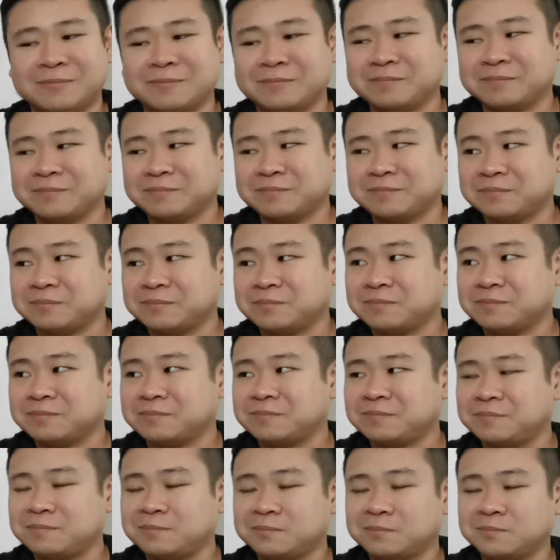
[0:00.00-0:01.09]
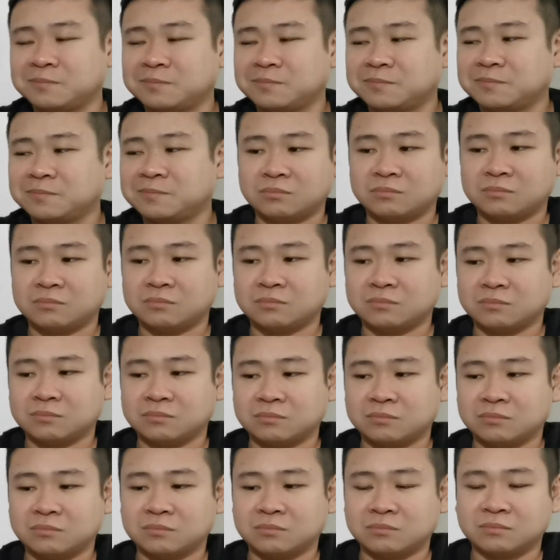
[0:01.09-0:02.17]

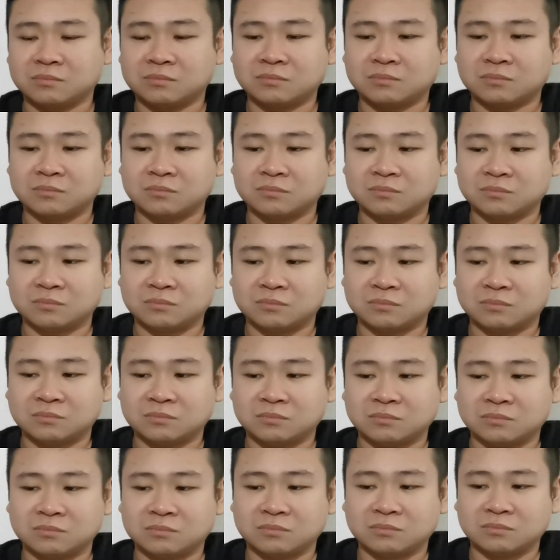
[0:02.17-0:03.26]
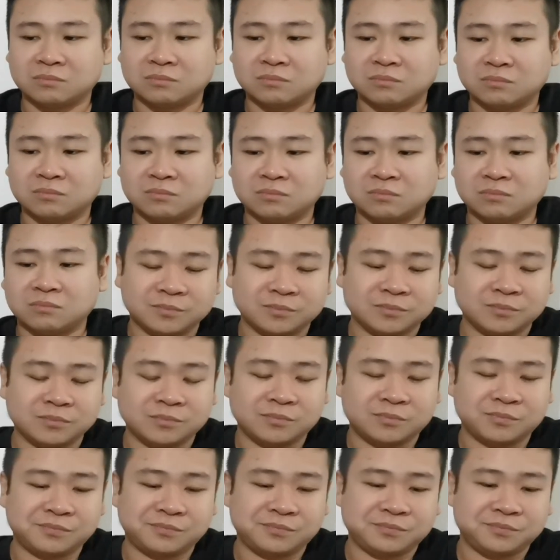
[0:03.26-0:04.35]

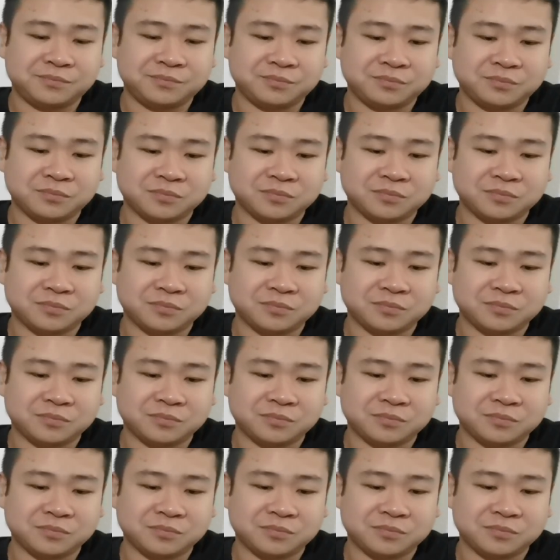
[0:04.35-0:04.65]
(silent)